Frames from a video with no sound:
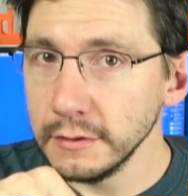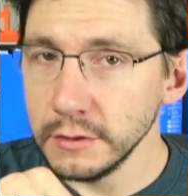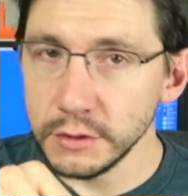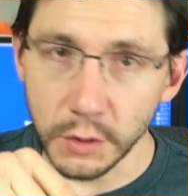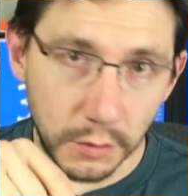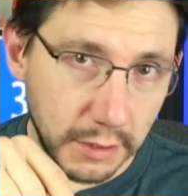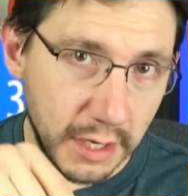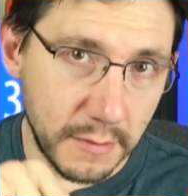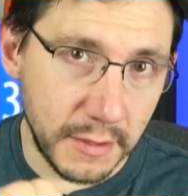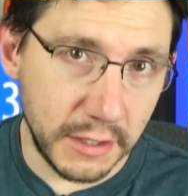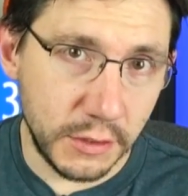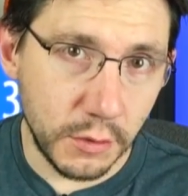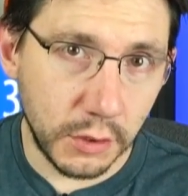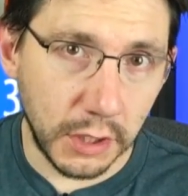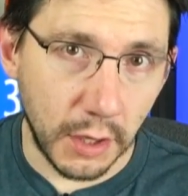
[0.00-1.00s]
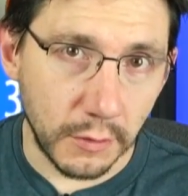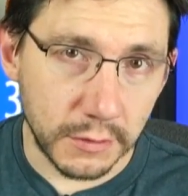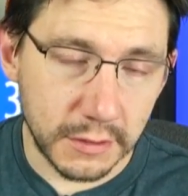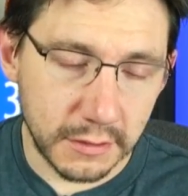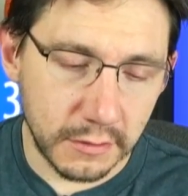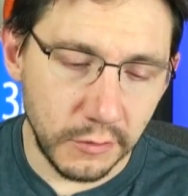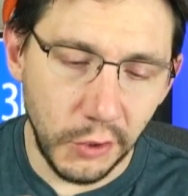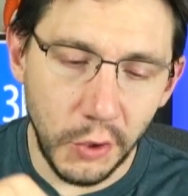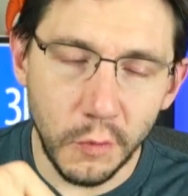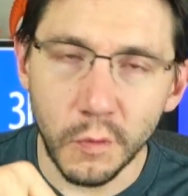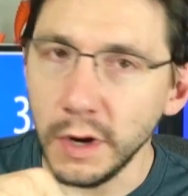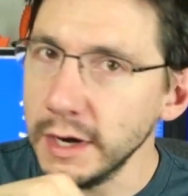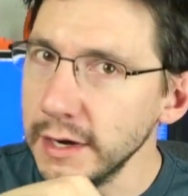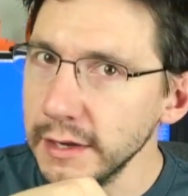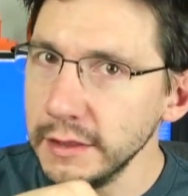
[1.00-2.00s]
don't let it be too close. You
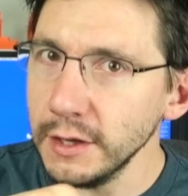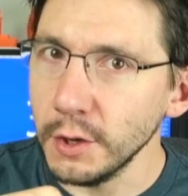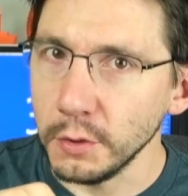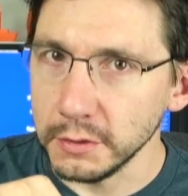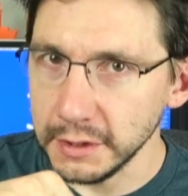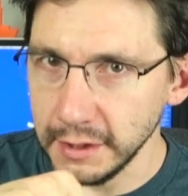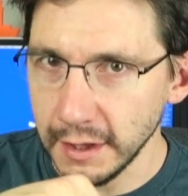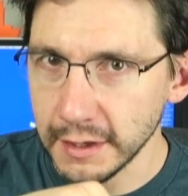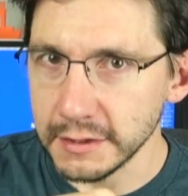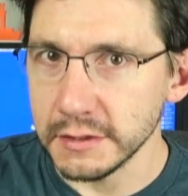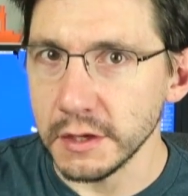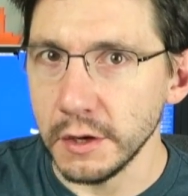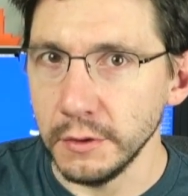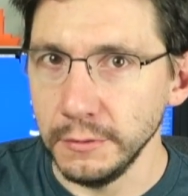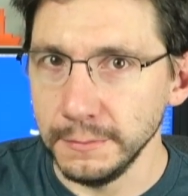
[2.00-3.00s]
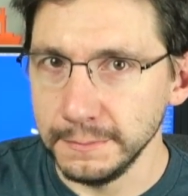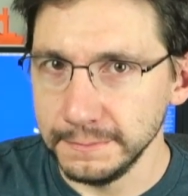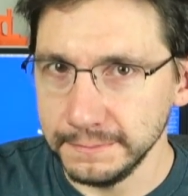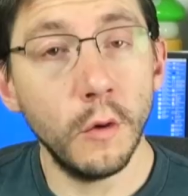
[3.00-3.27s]
want it in the Goldilocks zone.